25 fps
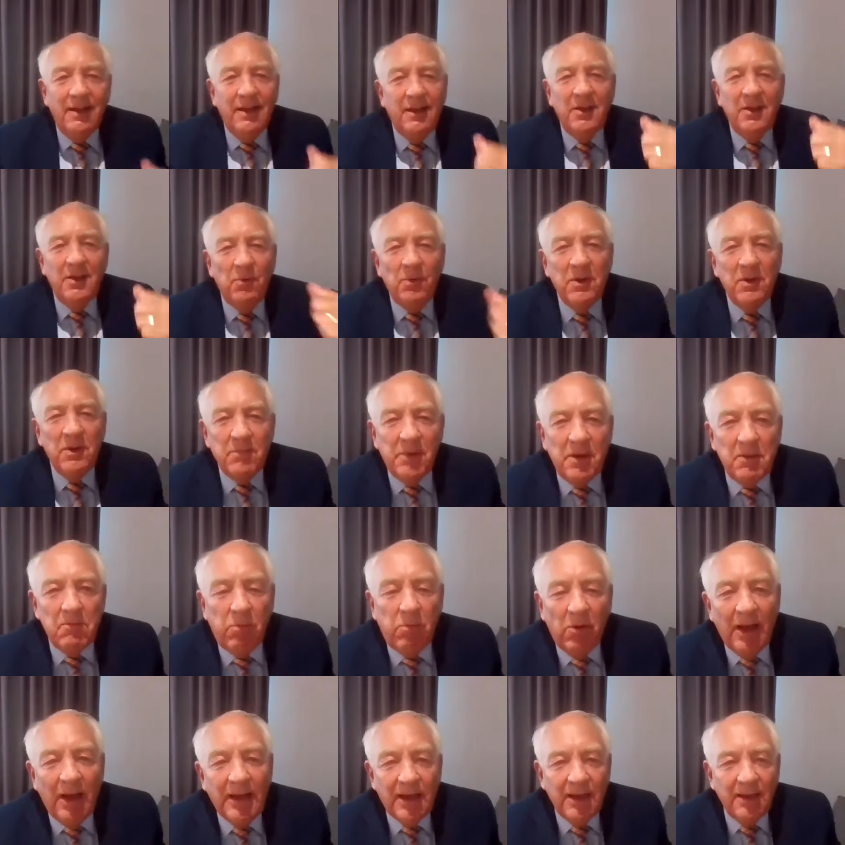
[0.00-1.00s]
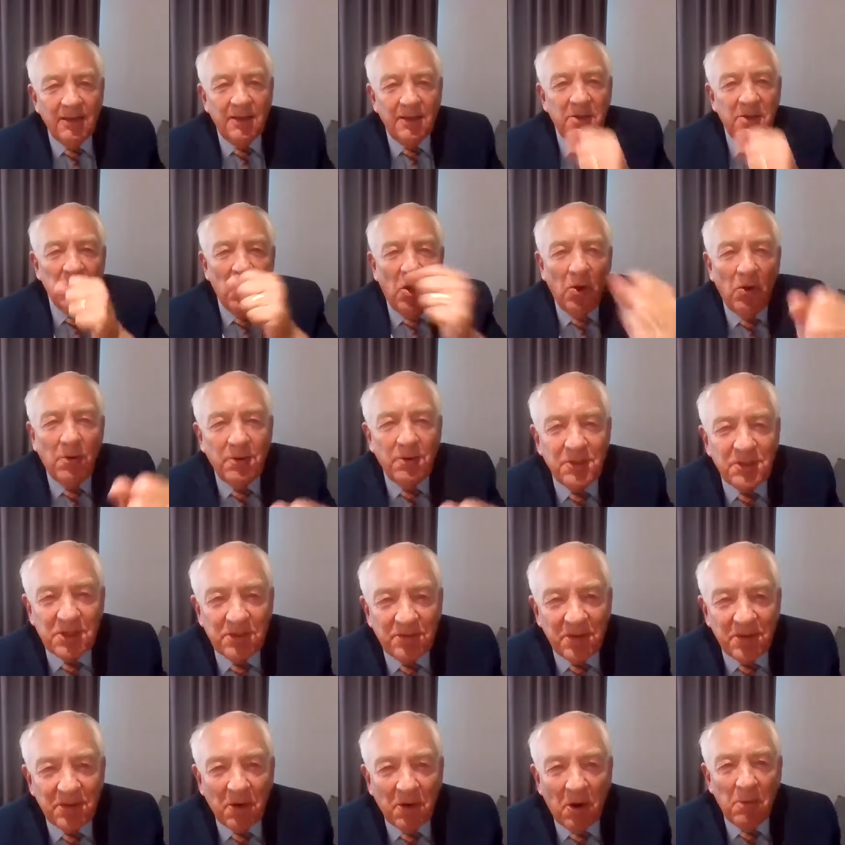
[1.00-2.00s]
You wouldn't be breaking the nose
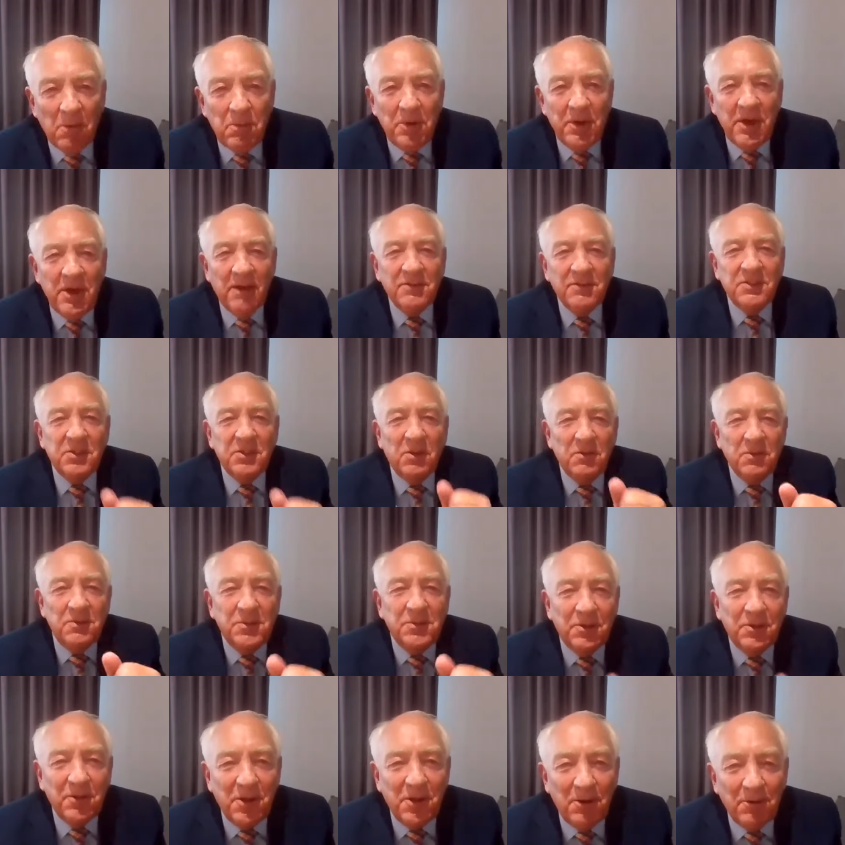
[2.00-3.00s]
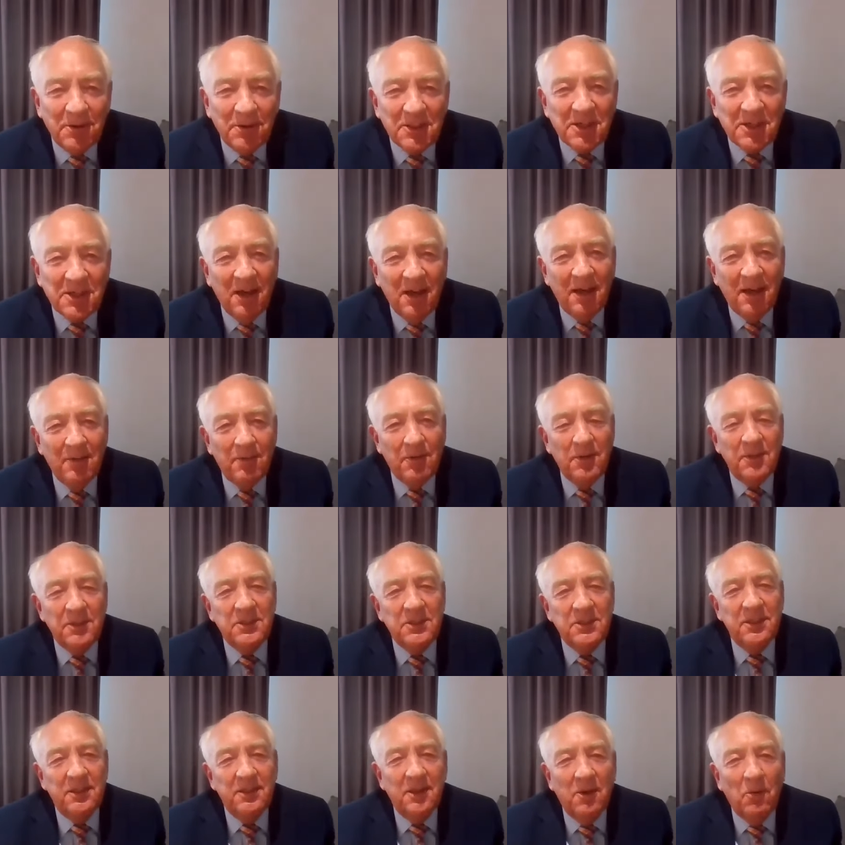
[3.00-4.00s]
of an RPF soldier that
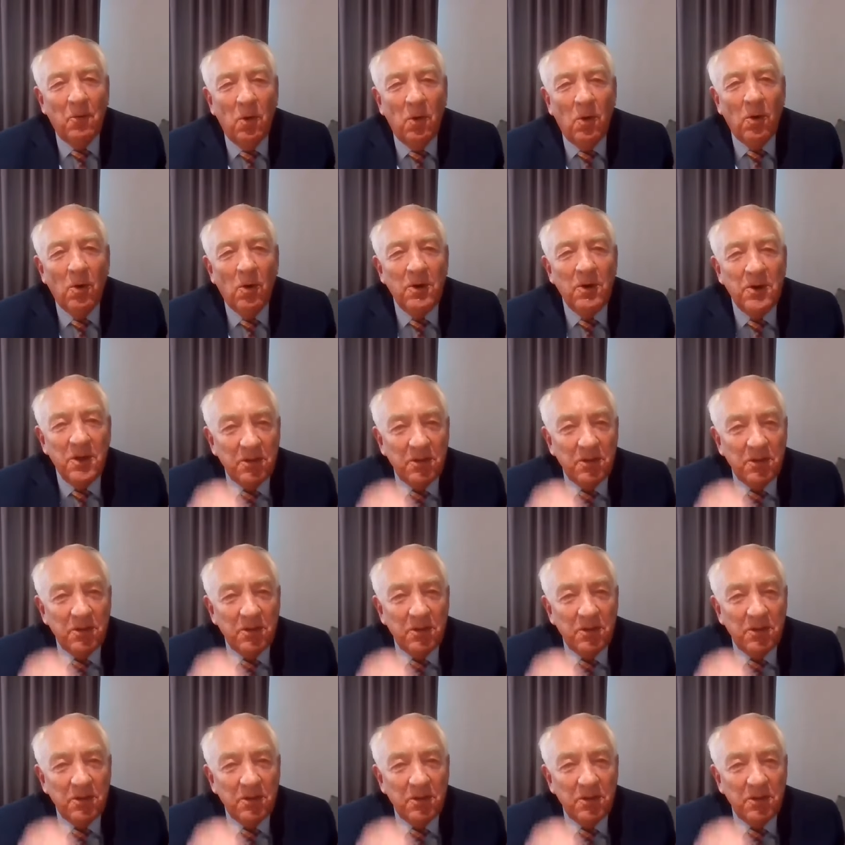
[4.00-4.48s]
was in the war.